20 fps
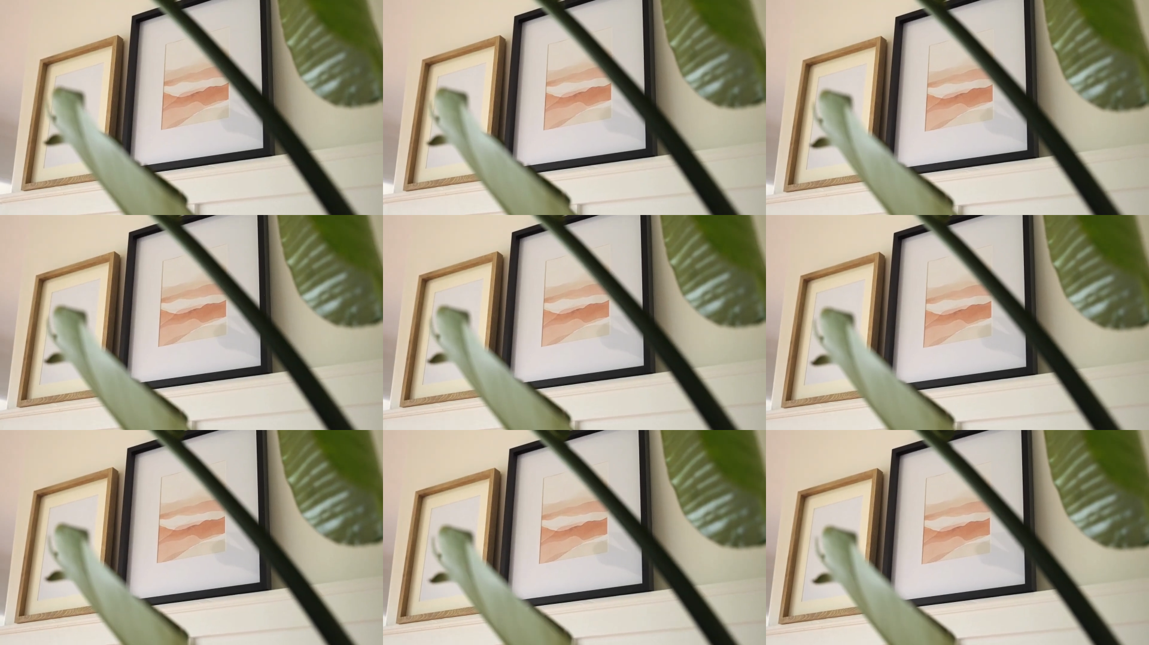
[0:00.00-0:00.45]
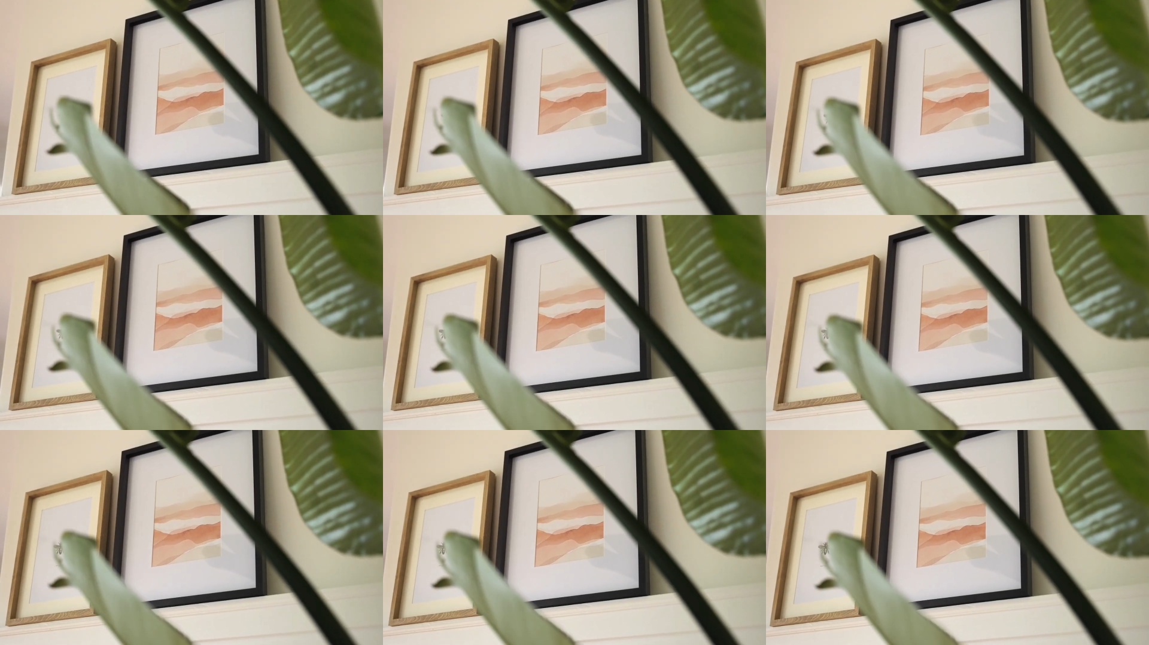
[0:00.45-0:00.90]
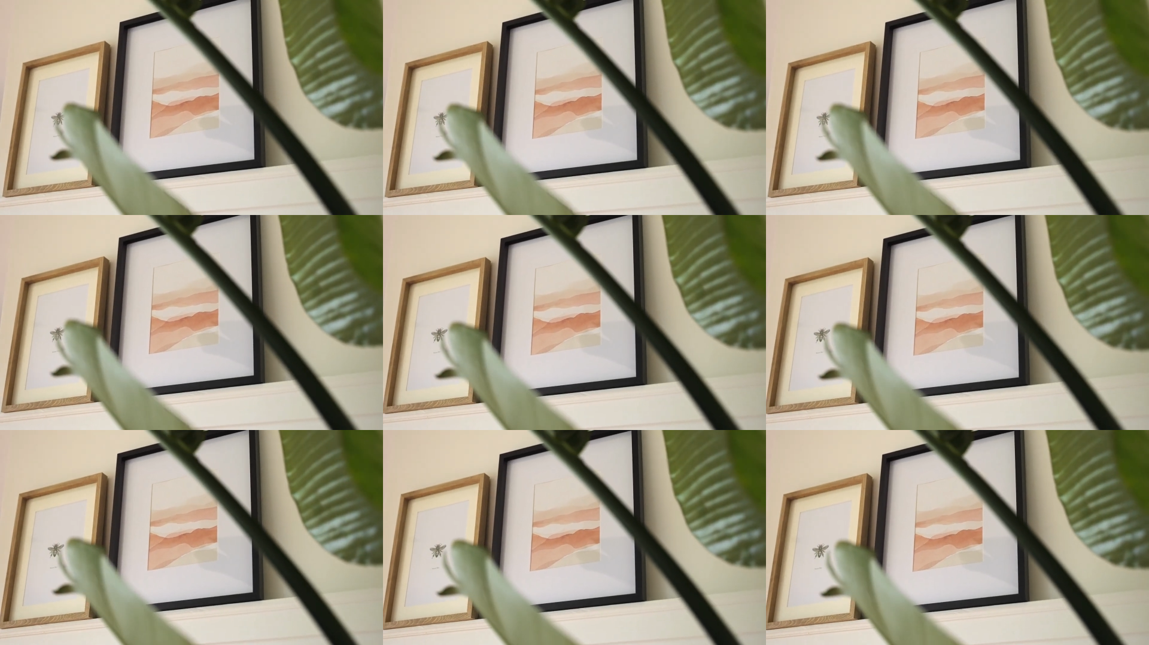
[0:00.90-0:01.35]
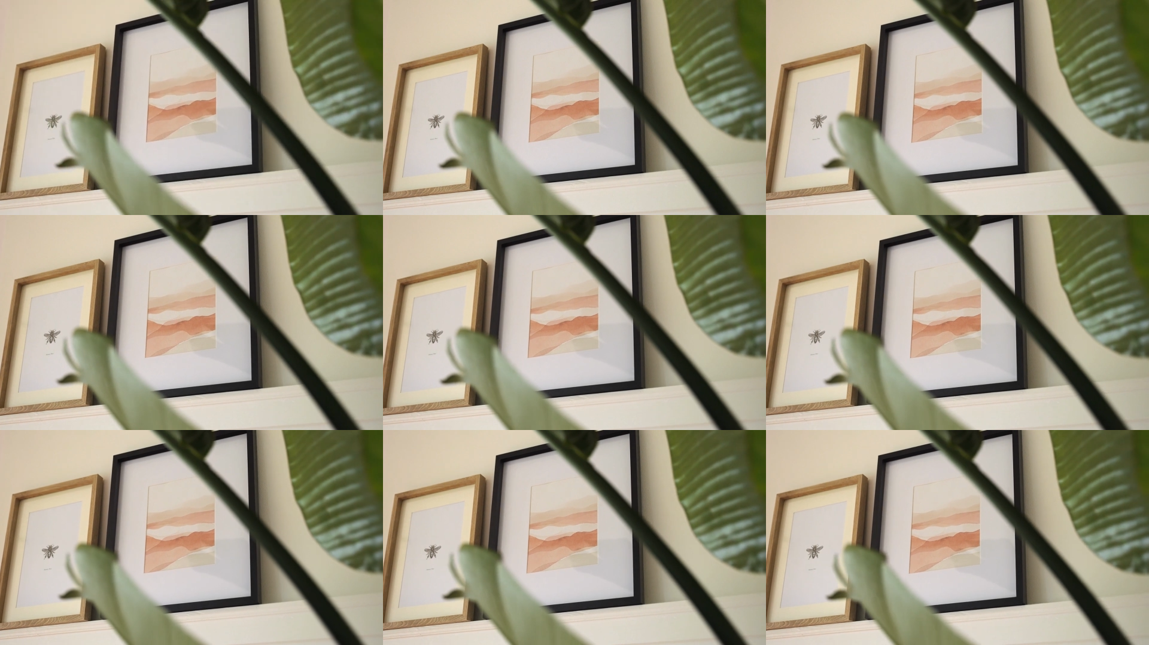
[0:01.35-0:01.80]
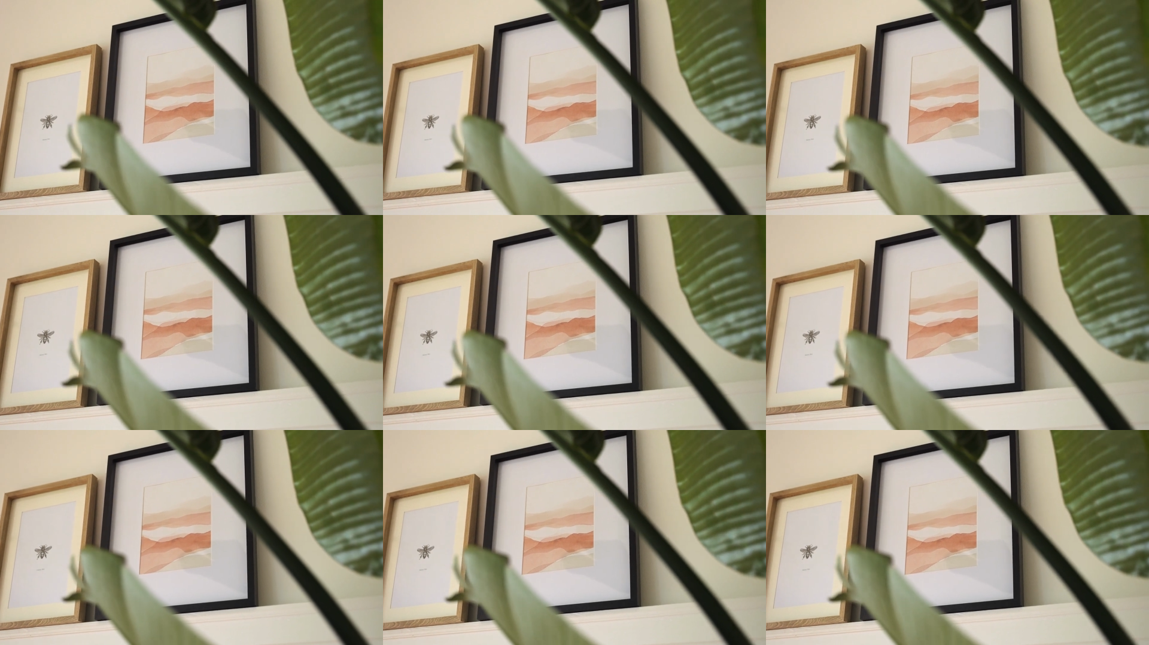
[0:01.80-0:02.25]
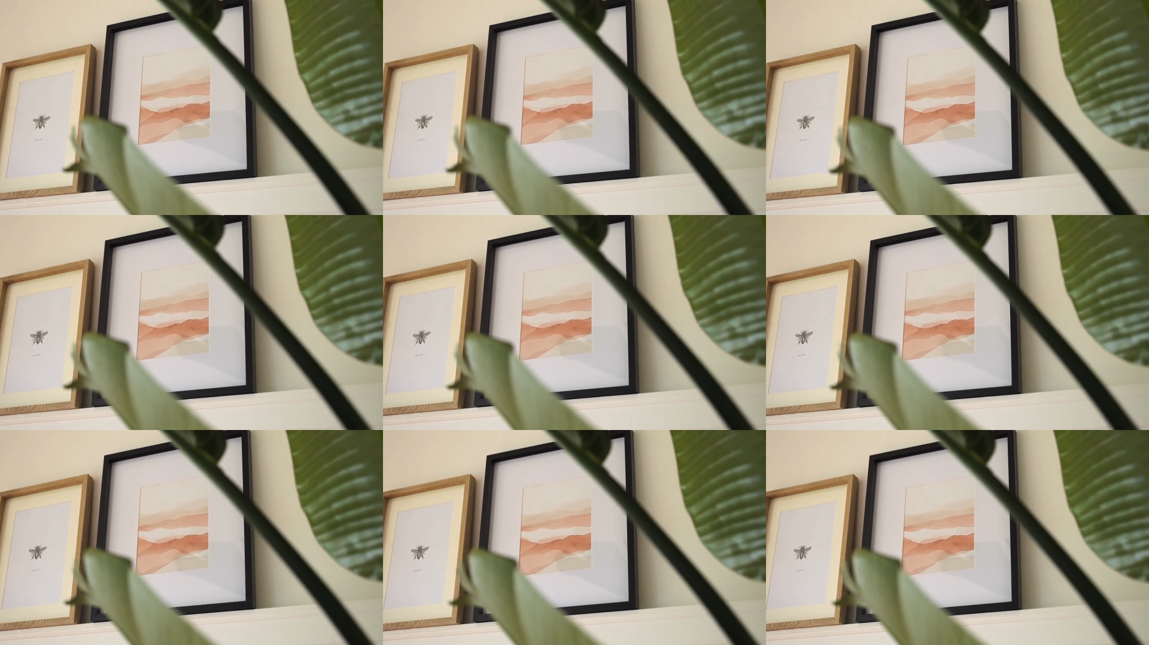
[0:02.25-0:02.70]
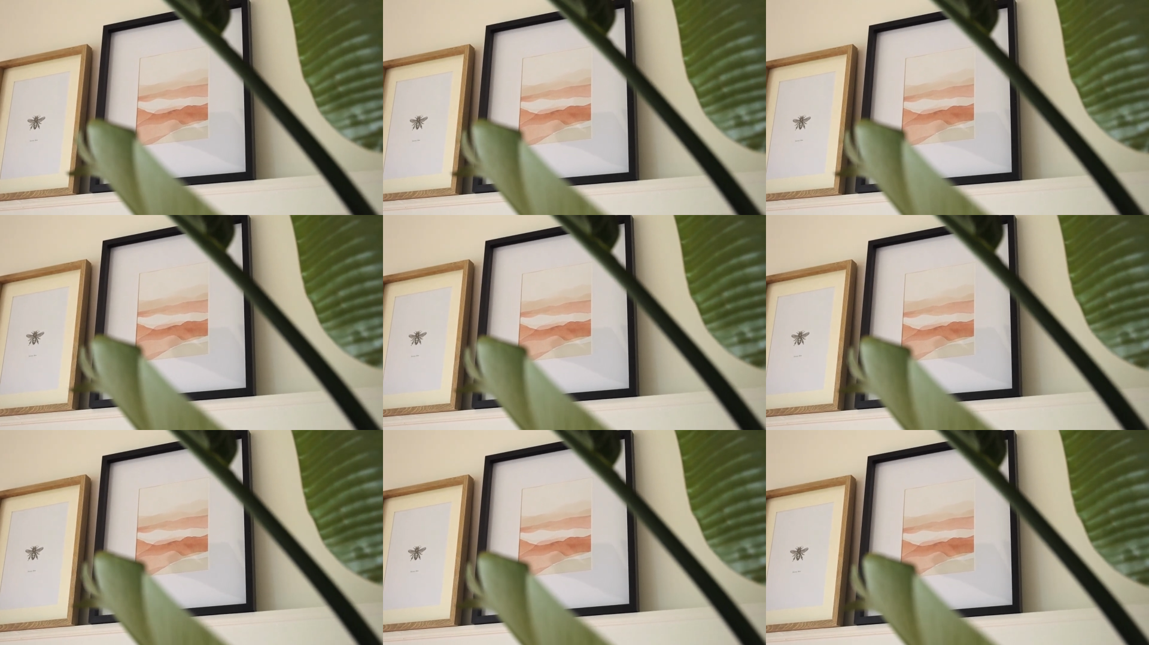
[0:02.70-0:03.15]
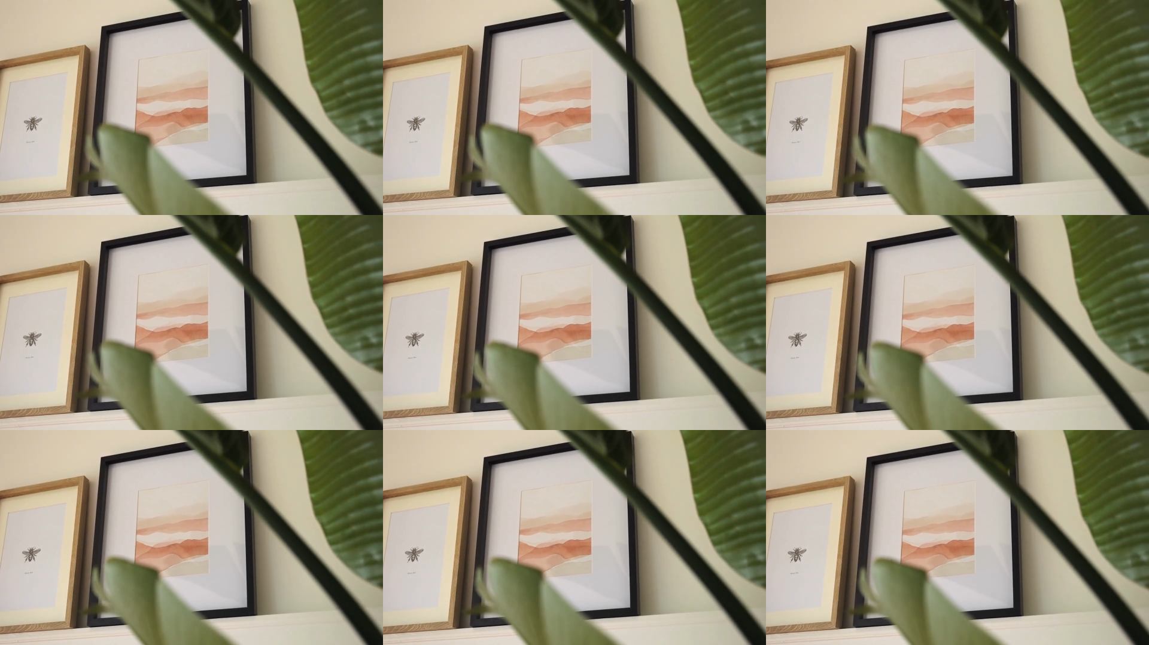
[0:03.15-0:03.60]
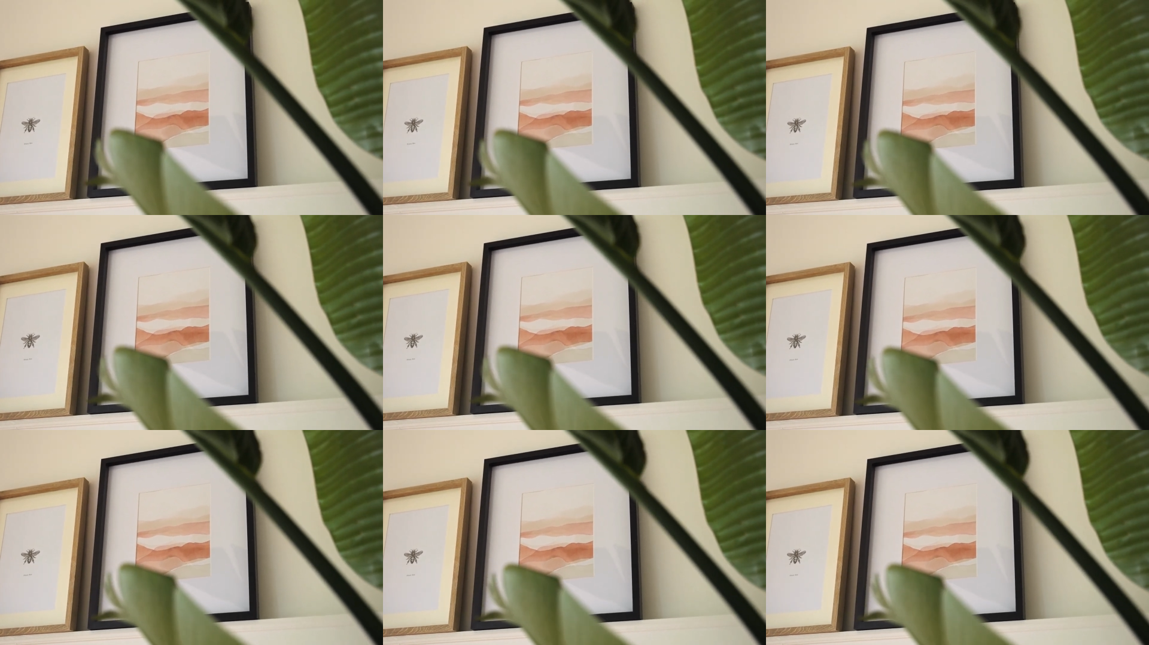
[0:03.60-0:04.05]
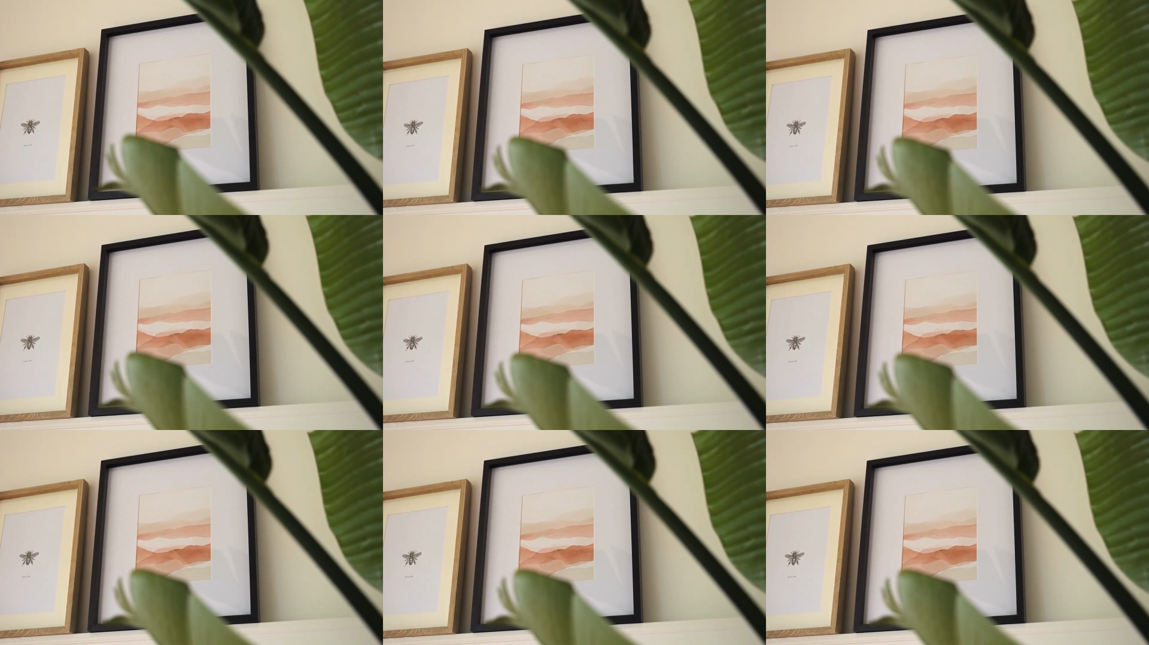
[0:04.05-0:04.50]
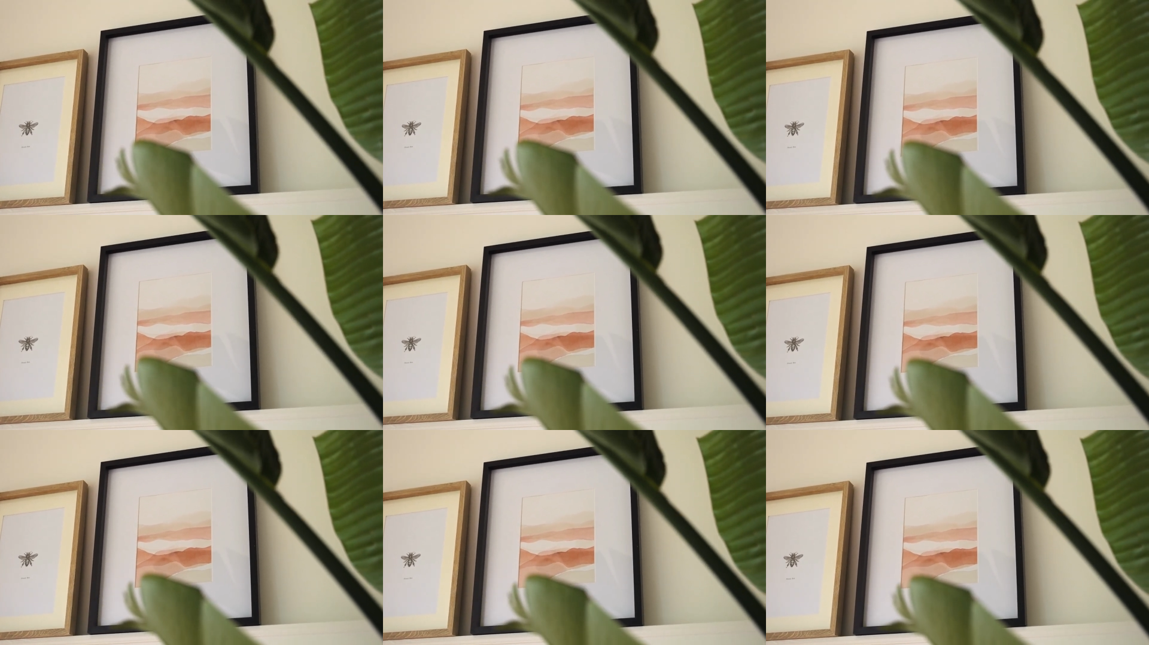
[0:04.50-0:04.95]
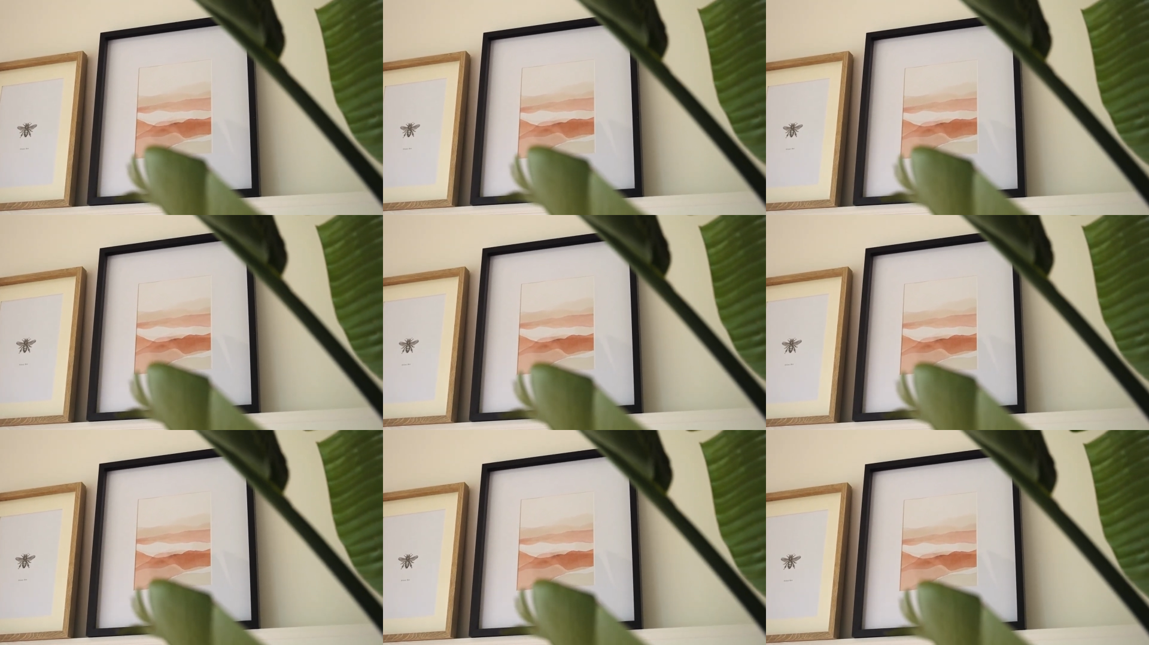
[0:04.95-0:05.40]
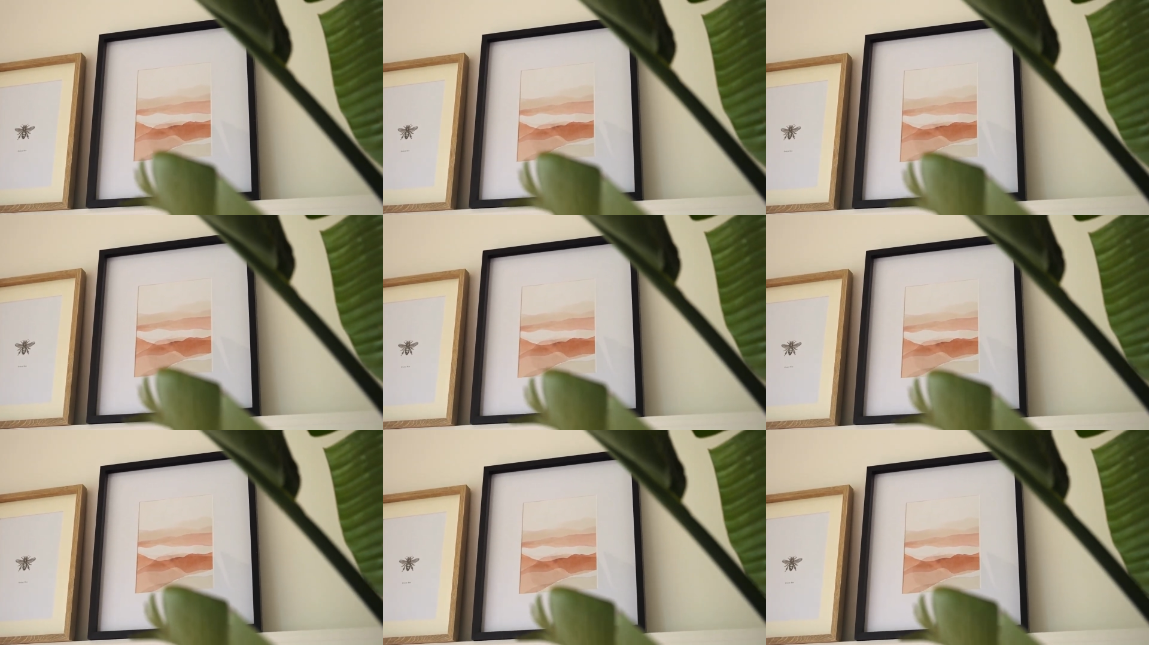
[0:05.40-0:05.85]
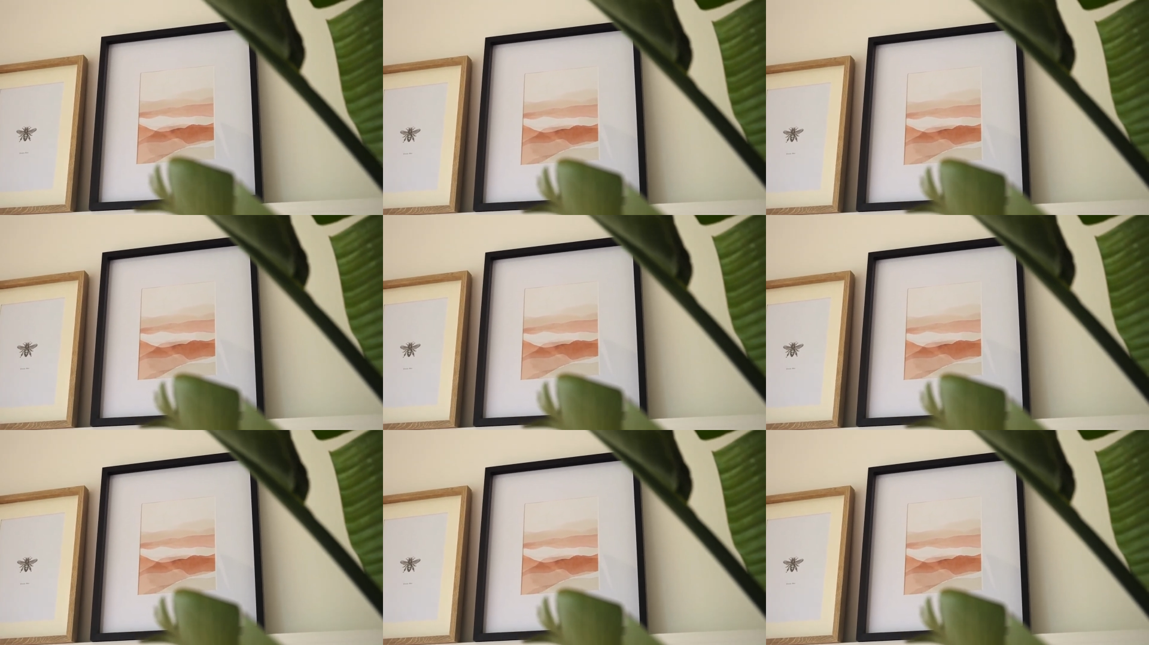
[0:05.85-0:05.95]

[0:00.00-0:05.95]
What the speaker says: (no speaker visible)